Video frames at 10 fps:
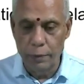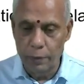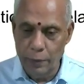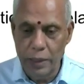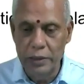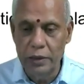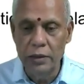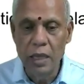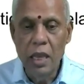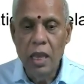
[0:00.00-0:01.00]
premises,
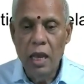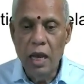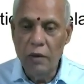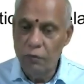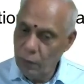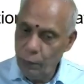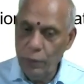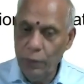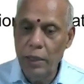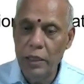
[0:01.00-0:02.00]
or one
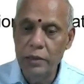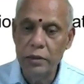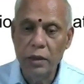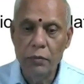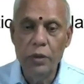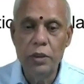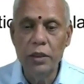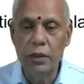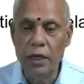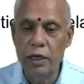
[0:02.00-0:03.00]
premise which
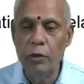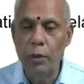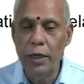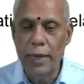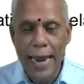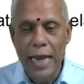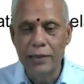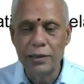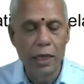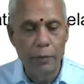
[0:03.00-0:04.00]
is linked by
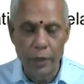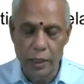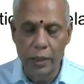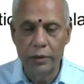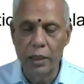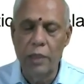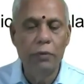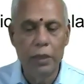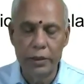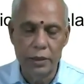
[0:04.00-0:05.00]
as or because. That
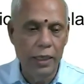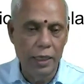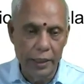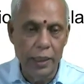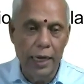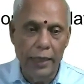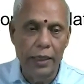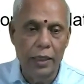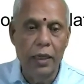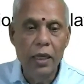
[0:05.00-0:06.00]
we'll see a little
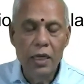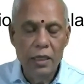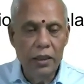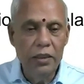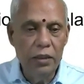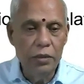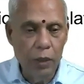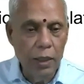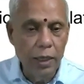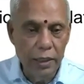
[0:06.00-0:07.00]
later. This is
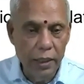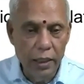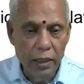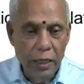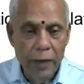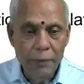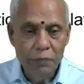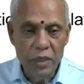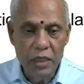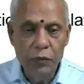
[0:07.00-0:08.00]
one like that.
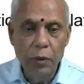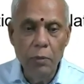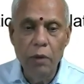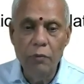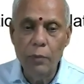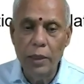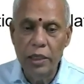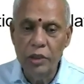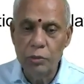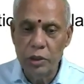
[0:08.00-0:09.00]
This film of
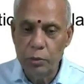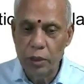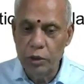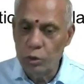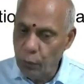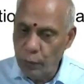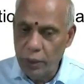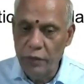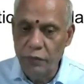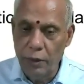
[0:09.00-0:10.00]
Mahesh must be a super
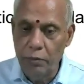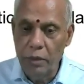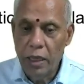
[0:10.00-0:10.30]
hit film